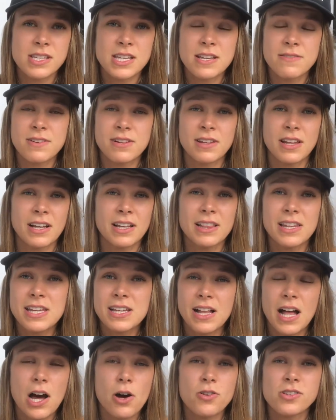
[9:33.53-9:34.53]
even like
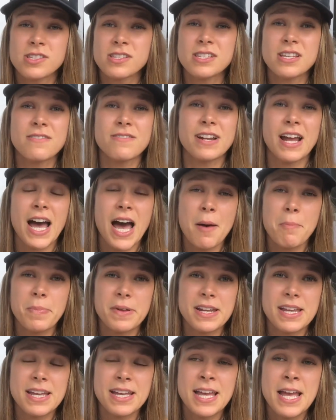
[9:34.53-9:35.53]
legal, how is this even
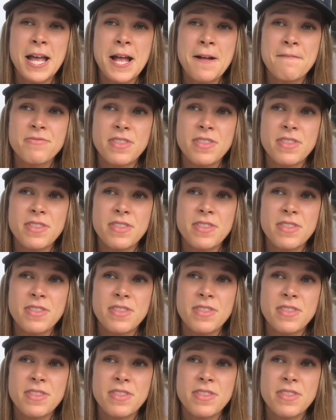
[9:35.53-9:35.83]
happening?